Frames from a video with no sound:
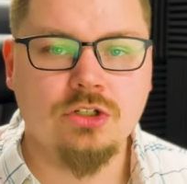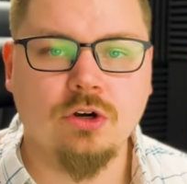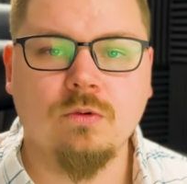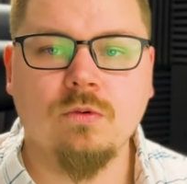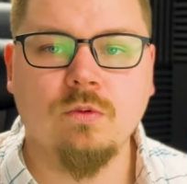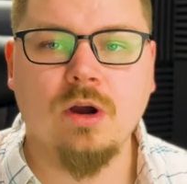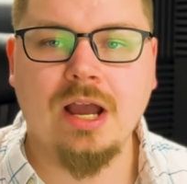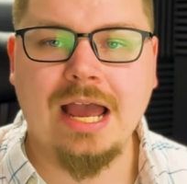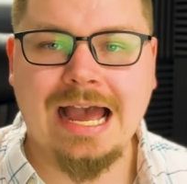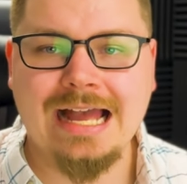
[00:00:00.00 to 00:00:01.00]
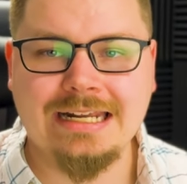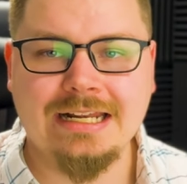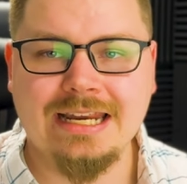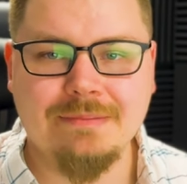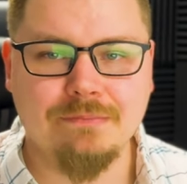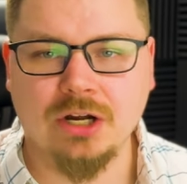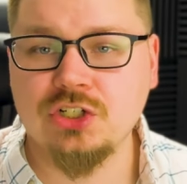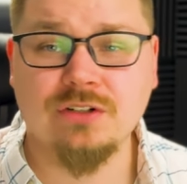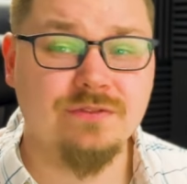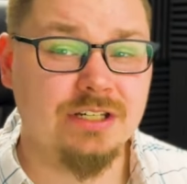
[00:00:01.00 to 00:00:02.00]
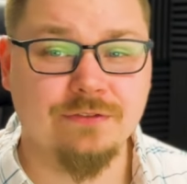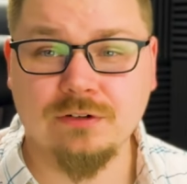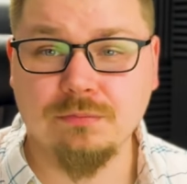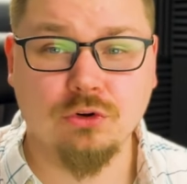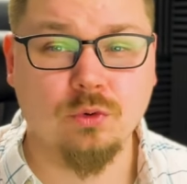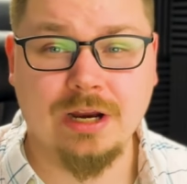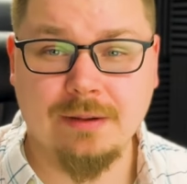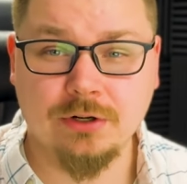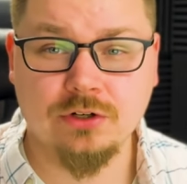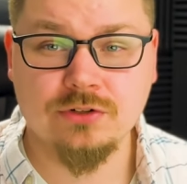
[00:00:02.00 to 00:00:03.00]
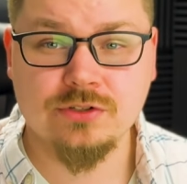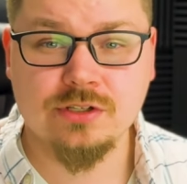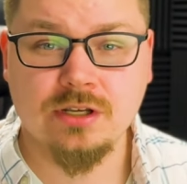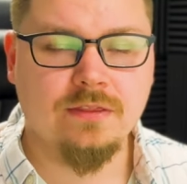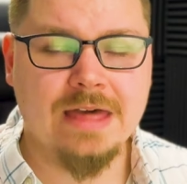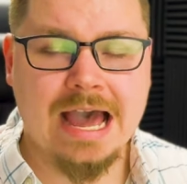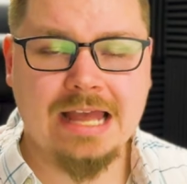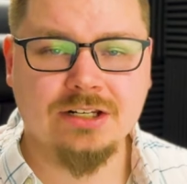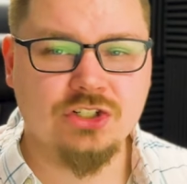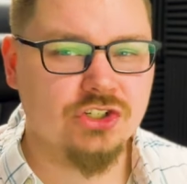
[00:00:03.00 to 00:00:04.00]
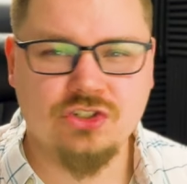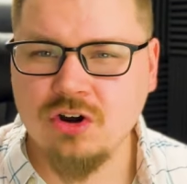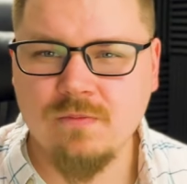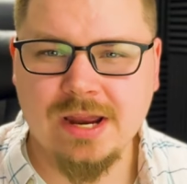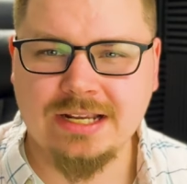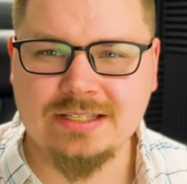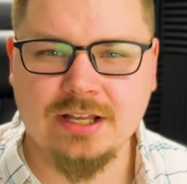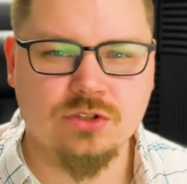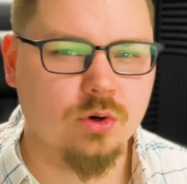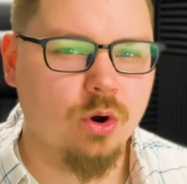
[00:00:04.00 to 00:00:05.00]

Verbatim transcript: Don't add in a bunch of different parameters that just don't make sense,